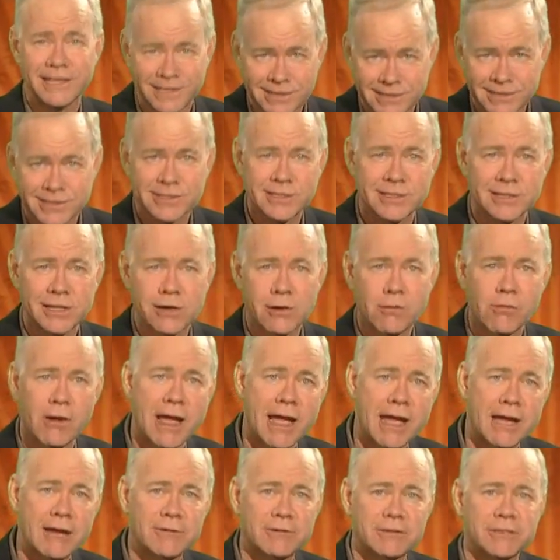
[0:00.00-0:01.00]
into the
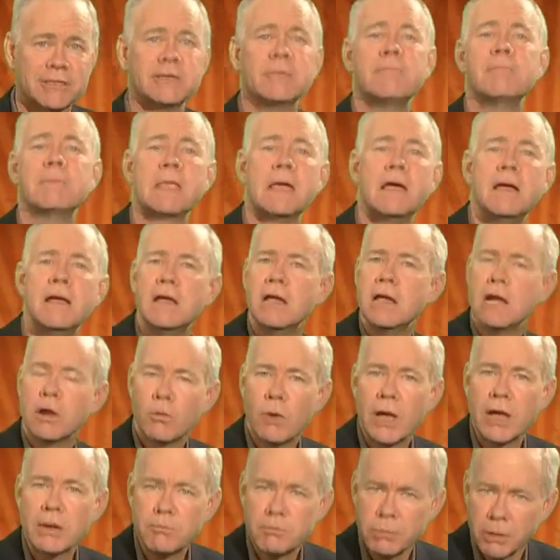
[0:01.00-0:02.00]
ground.
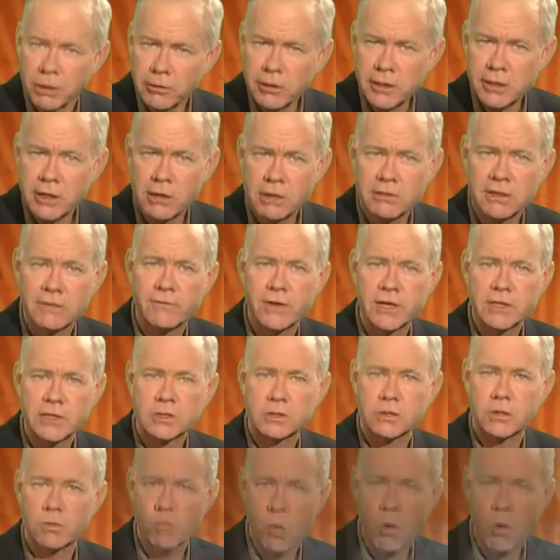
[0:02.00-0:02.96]
When billionaire investor